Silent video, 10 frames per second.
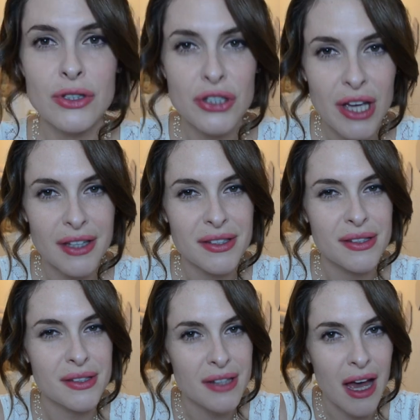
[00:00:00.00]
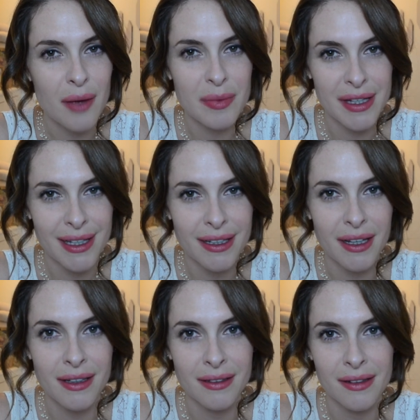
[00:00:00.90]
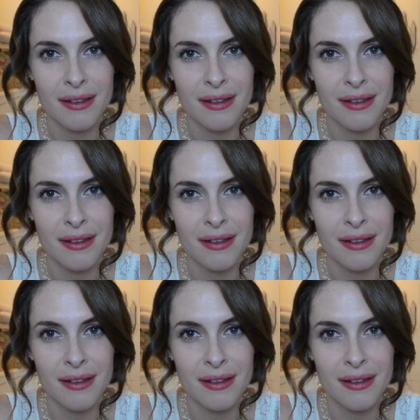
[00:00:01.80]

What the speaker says: Just stop eating.